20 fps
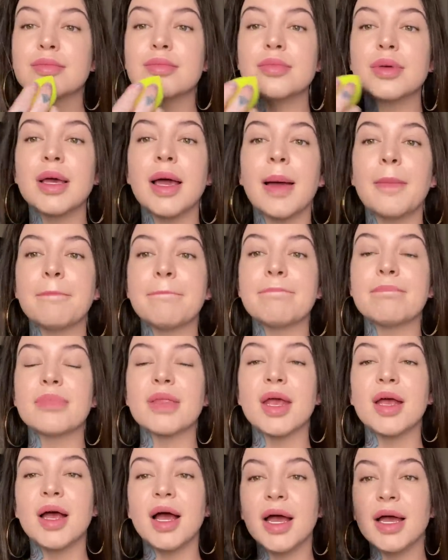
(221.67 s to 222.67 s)
yeah,
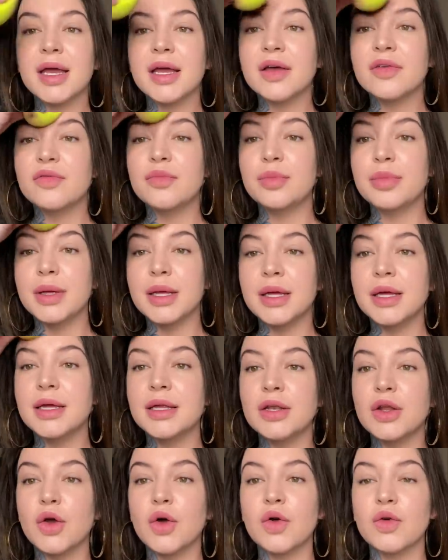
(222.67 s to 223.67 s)
I have
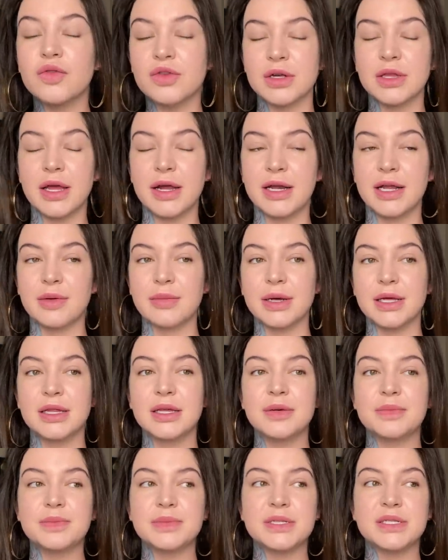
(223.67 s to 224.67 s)
been overlining my
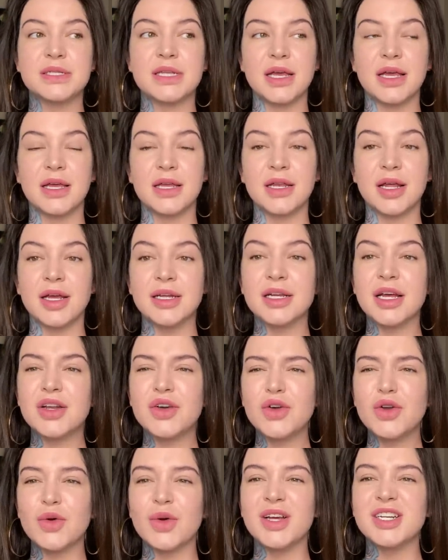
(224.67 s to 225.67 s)
lips and I, I,
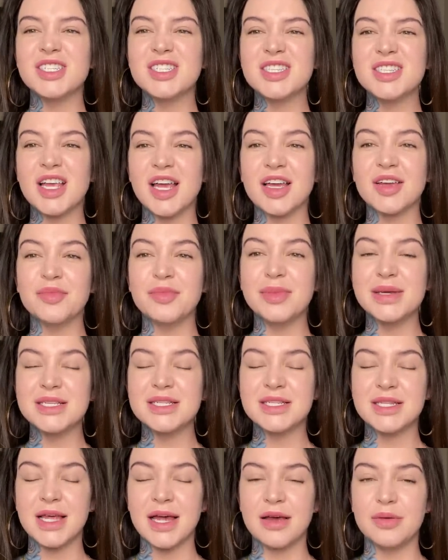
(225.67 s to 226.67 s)
don't know, I just, I
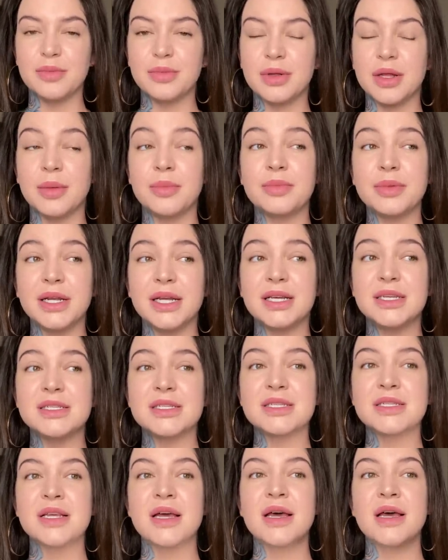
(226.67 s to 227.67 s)
miss that
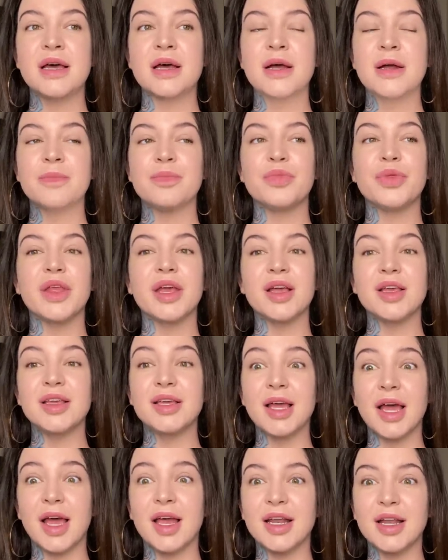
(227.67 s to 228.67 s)
plumpness.
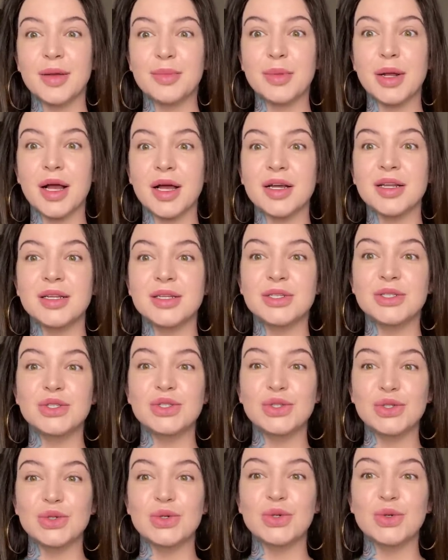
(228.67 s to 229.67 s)
Again, I'm not gonna
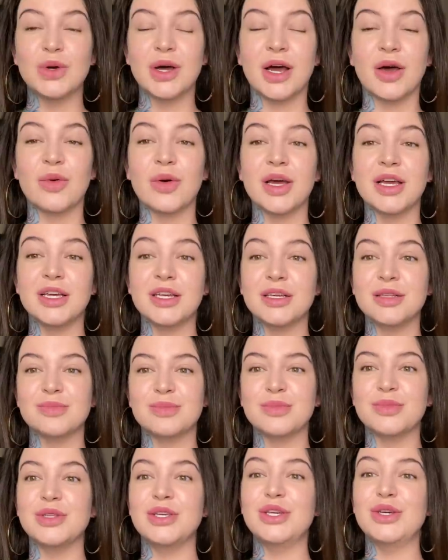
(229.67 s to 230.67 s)
do how I
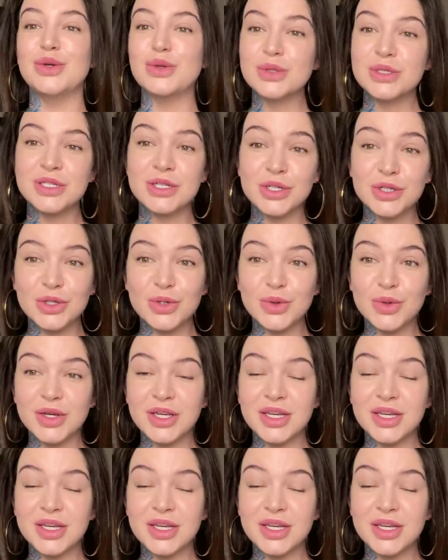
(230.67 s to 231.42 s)
used to do